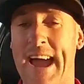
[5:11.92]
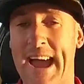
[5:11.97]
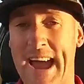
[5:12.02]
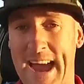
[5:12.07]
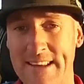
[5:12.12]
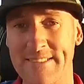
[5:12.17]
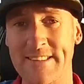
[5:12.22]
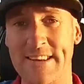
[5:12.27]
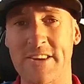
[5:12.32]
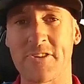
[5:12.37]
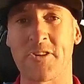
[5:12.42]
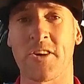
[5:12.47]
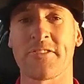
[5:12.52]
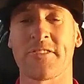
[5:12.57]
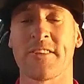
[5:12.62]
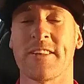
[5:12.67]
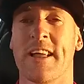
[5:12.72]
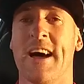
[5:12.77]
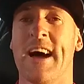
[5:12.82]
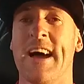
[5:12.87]
As he
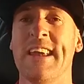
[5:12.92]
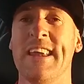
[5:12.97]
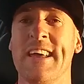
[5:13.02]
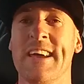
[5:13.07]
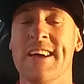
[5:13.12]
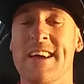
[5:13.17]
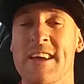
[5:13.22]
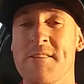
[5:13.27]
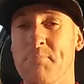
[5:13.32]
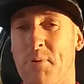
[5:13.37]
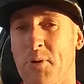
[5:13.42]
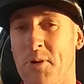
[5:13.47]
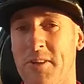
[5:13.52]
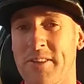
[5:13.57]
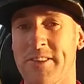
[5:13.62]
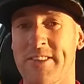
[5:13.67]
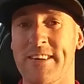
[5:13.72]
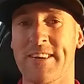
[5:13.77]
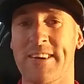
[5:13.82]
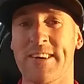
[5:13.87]
crossed the line, he
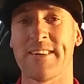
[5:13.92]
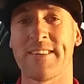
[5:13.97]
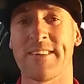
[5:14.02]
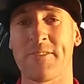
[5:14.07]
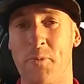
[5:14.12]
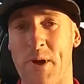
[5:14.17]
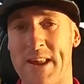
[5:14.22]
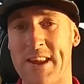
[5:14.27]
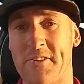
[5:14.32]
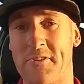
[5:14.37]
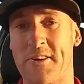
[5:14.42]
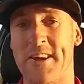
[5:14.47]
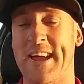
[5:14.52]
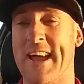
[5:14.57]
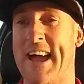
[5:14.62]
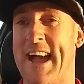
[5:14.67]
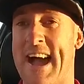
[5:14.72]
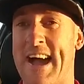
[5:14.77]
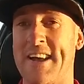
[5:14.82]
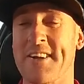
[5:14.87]
pulled the wedding
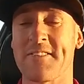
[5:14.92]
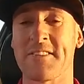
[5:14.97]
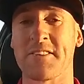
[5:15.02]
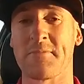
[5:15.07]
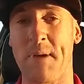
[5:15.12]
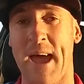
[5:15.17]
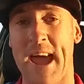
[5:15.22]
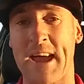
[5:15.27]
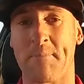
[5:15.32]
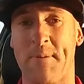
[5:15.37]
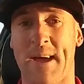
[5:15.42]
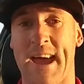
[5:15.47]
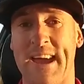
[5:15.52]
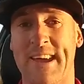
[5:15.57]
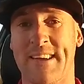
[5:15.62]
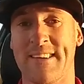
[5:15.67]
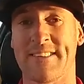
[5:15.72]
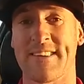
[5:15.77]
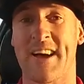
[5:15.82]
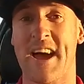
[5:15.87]
ring out of his
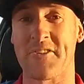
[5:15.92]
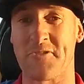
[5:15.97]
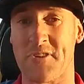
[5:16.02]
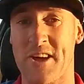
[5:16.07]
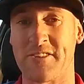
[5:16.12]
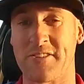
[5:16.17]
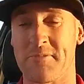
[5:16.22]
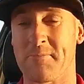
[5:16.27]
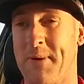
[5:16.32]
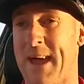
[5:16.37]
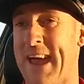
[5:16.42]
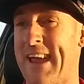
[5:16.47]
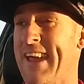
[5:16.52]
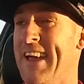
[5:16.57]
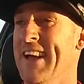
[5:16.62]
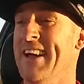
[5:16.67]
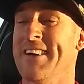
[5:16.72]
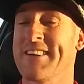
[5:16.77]
backpack, his hydration pack,